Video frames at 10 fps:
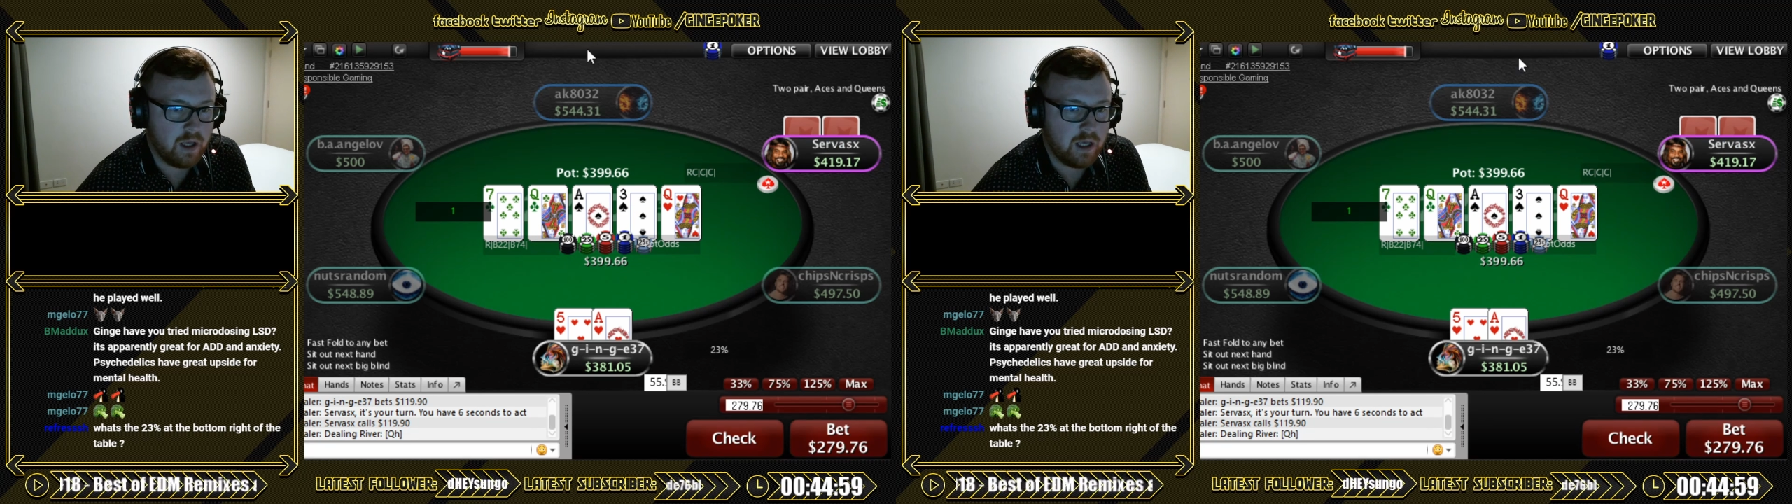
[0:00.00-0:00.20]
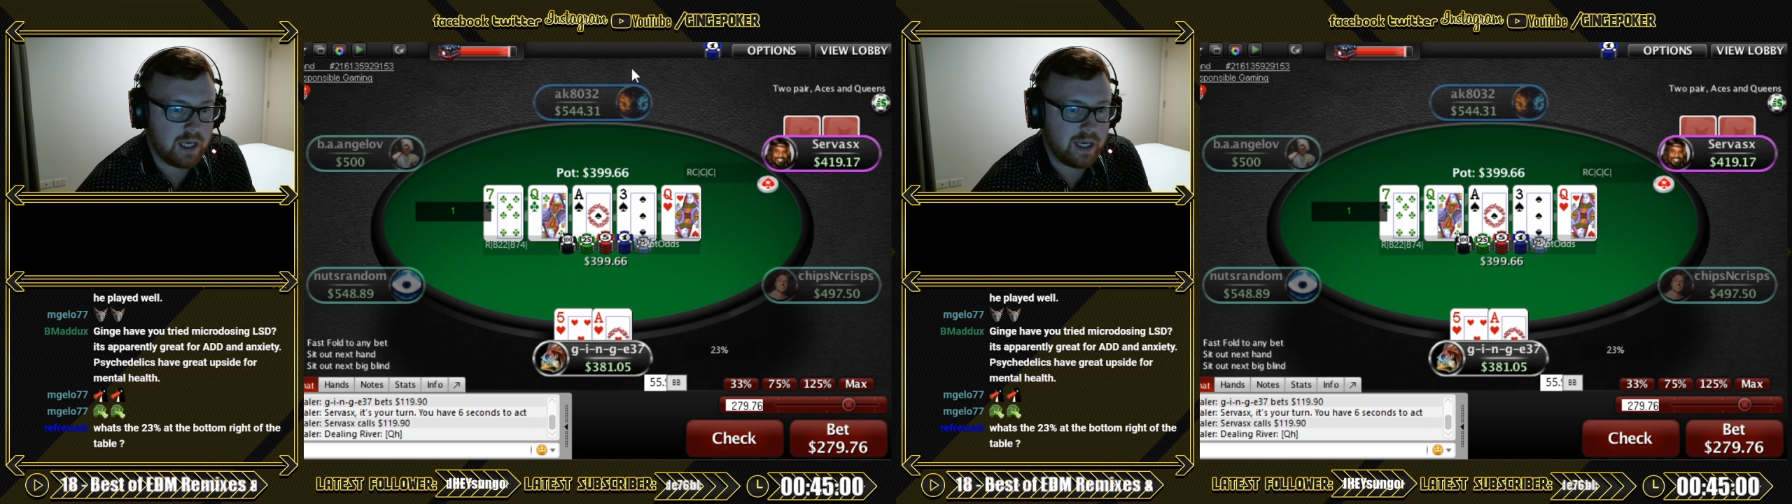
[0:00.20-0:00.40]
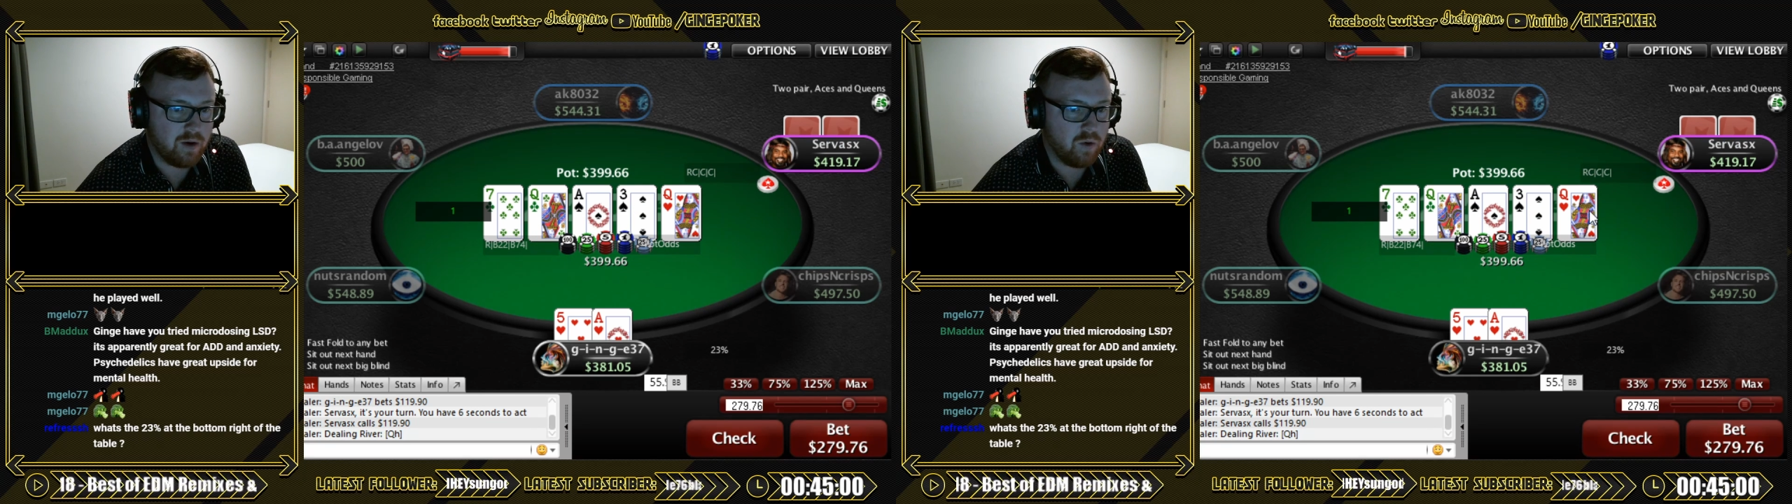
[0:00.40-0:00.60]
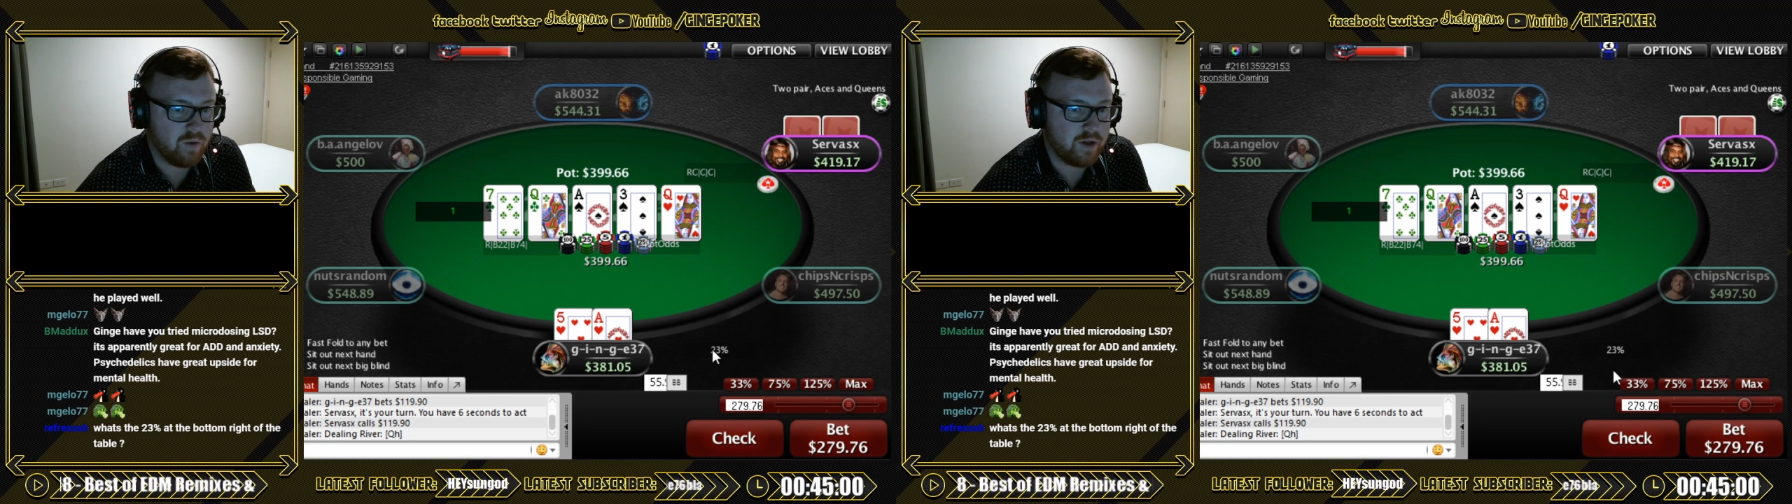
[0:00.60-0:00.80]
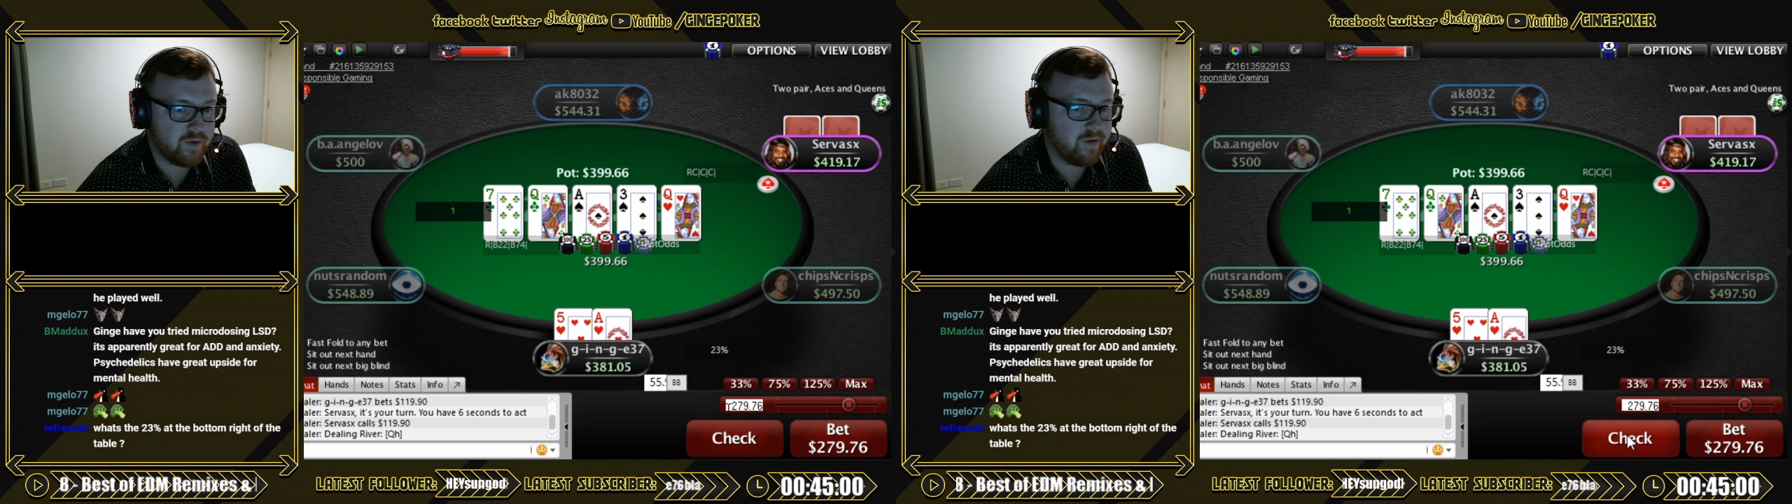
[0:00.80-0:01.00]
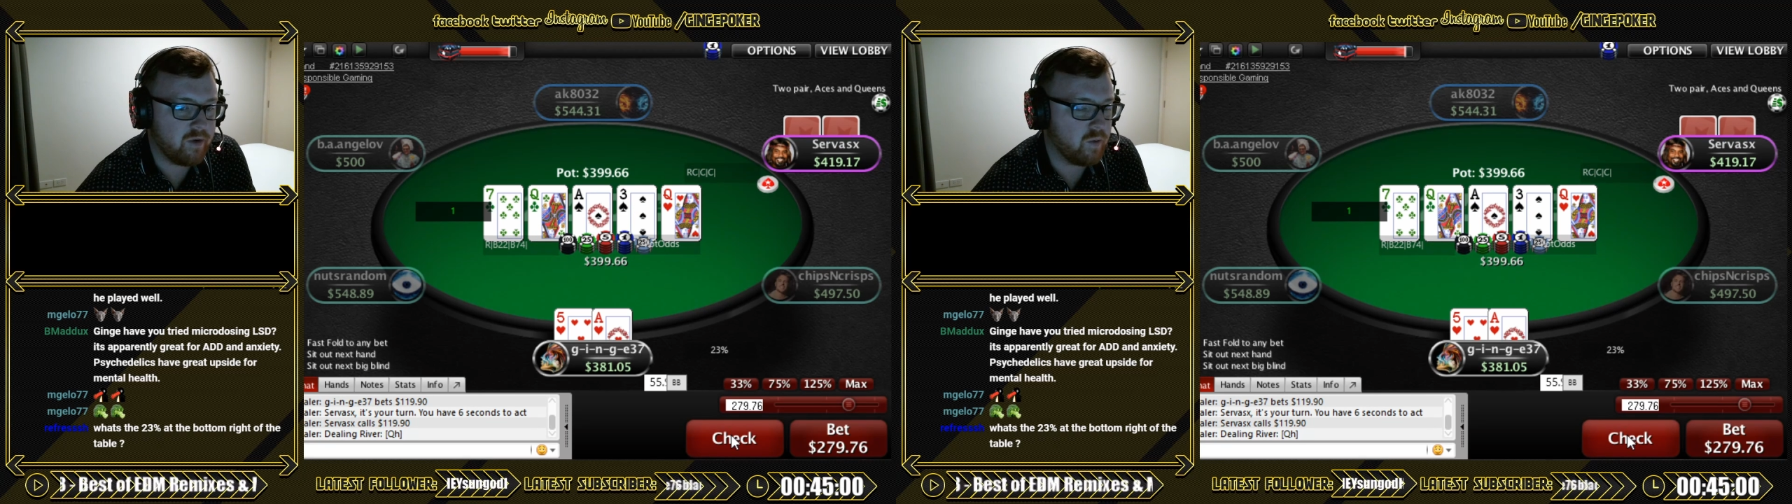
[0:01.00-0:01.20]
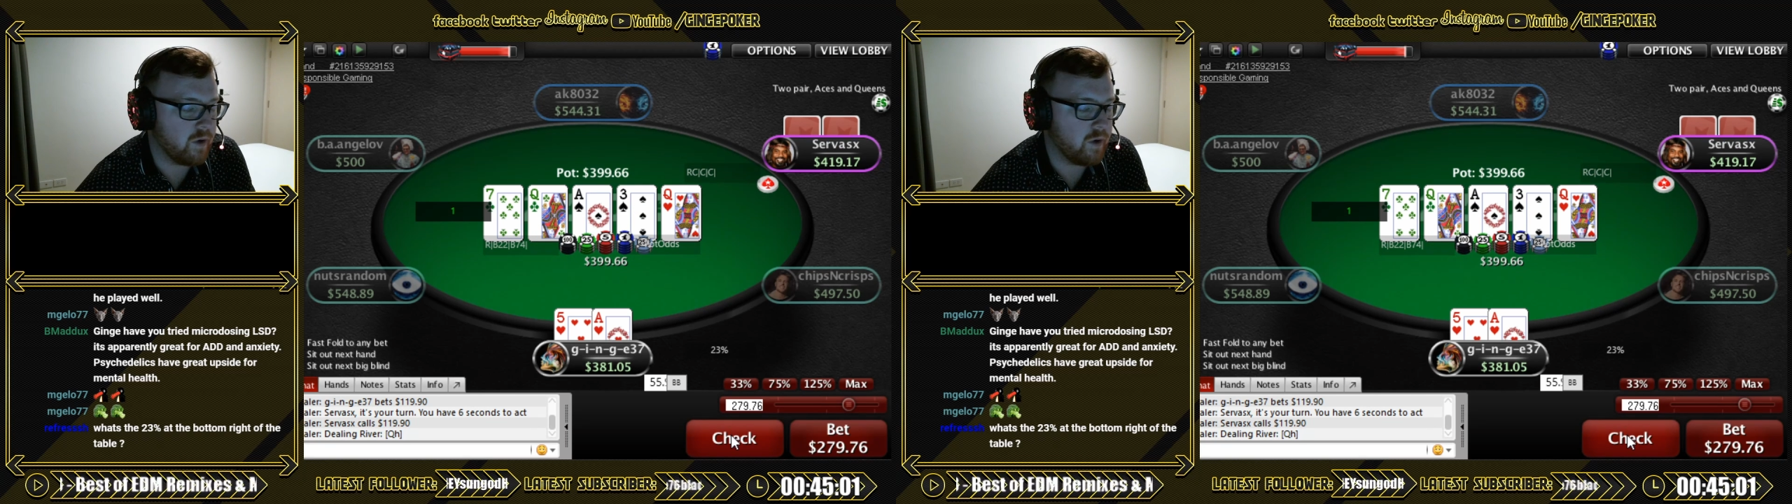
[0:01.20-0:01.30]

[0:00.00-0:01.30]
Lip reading: And on this river we